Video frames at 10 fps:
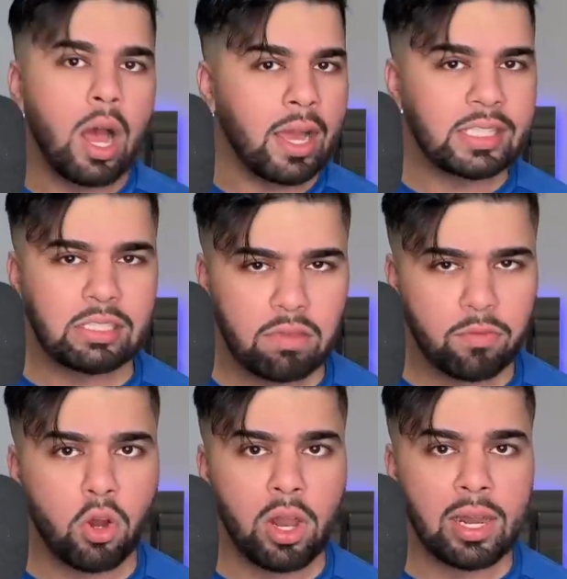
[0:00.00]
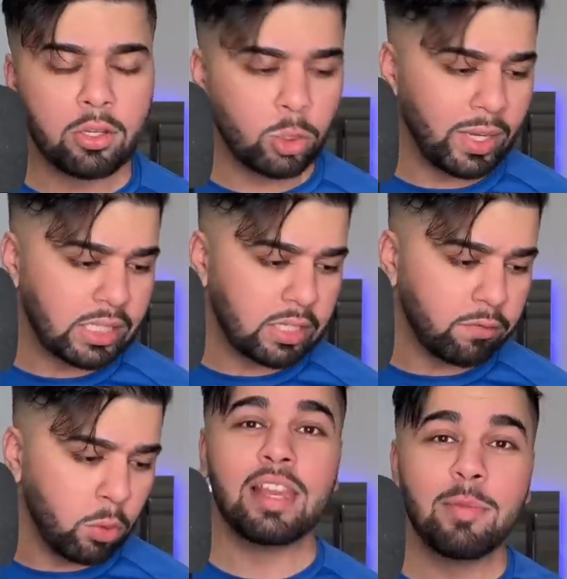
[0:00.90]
ITV have got a lot to answer for.